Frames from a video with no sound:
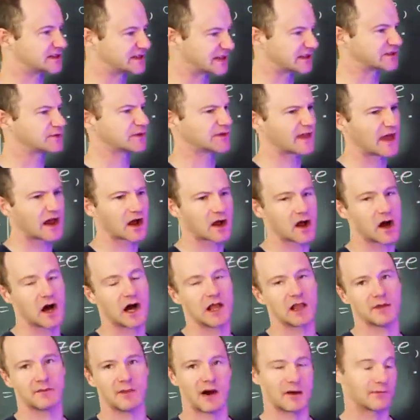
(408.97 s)
That's what that
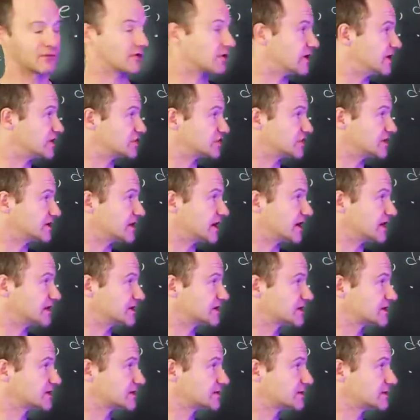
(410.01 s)
column operation
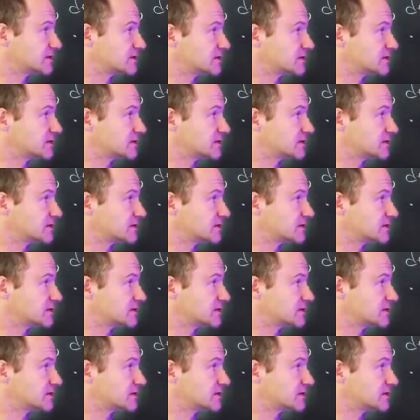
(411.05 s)
does.